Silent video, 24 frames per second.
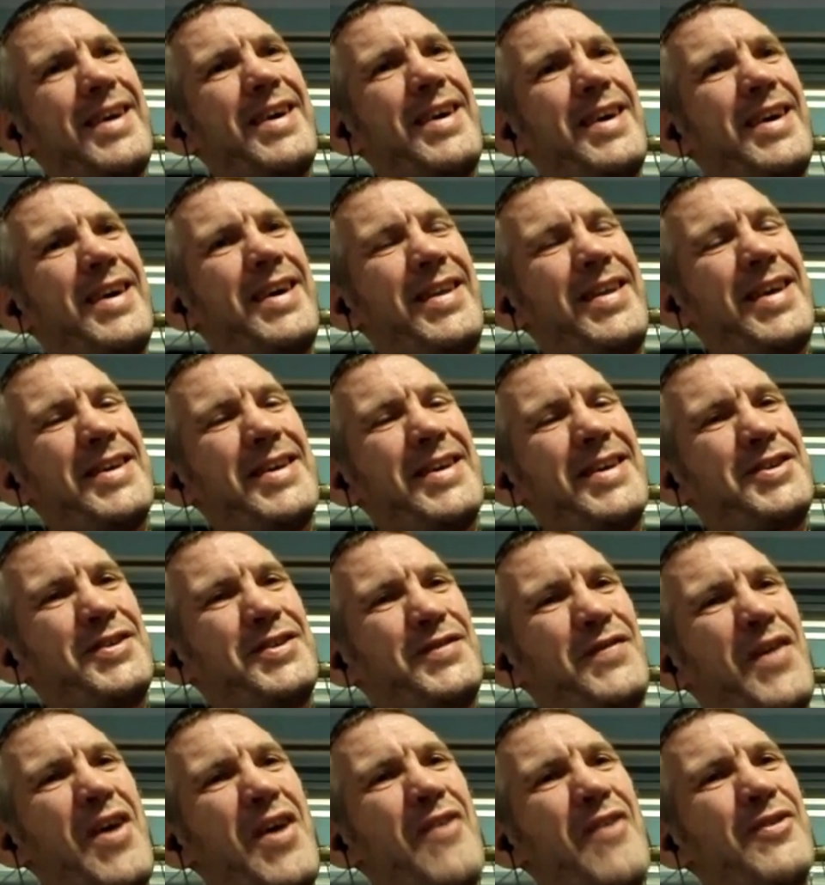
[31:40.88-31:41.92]
And that's as
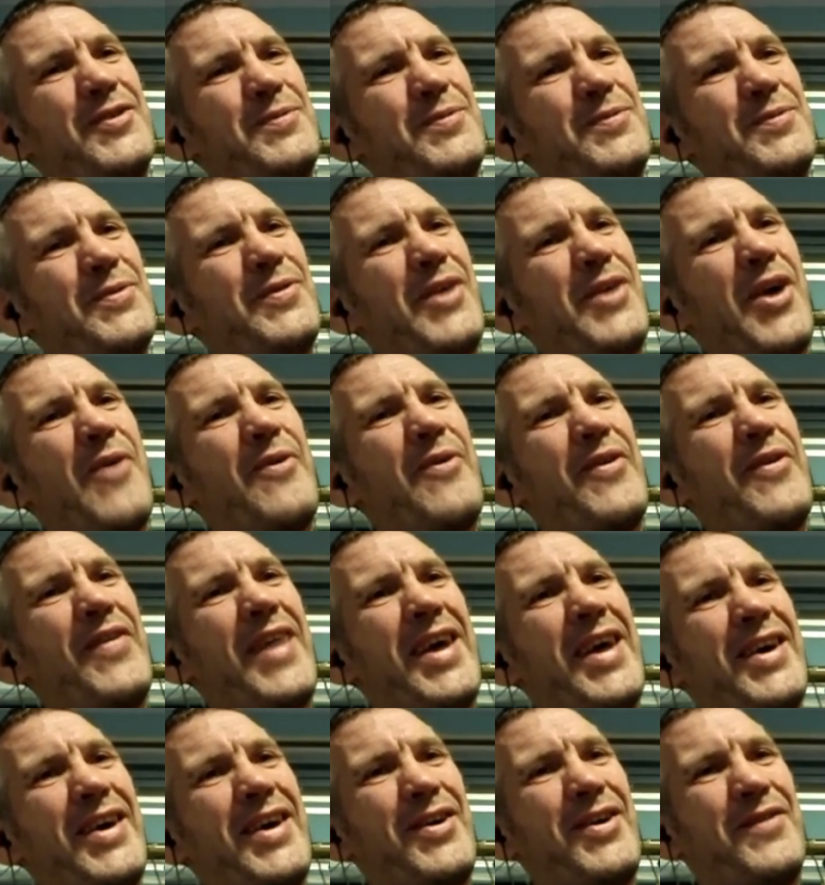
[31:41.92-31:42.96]
far as we'll go on
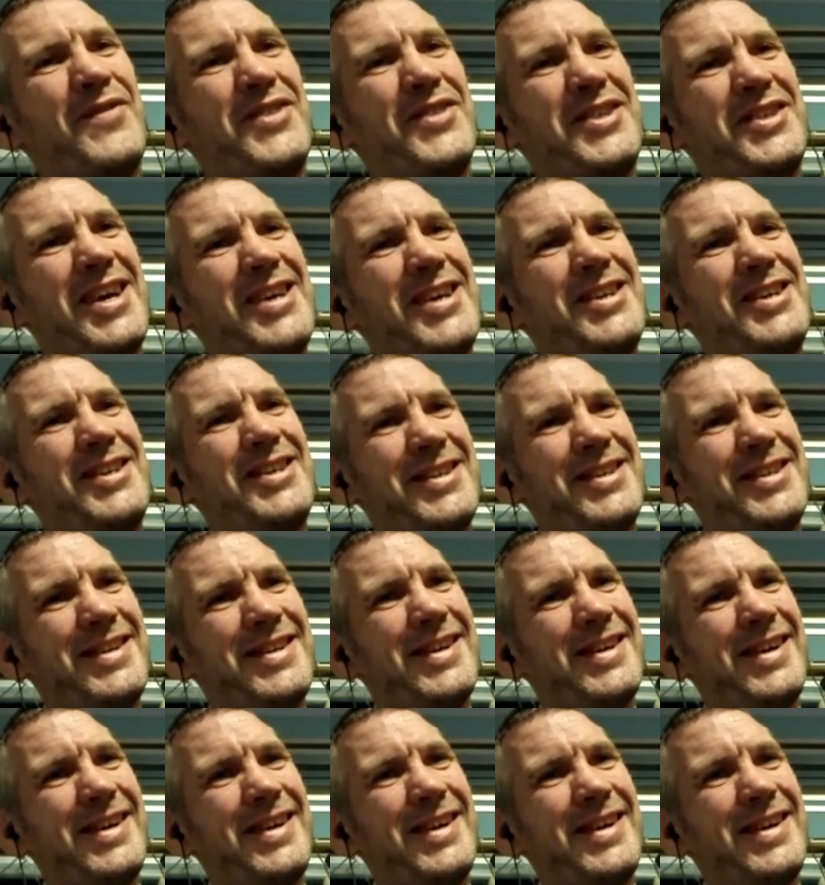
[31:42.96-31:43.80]
that conversation.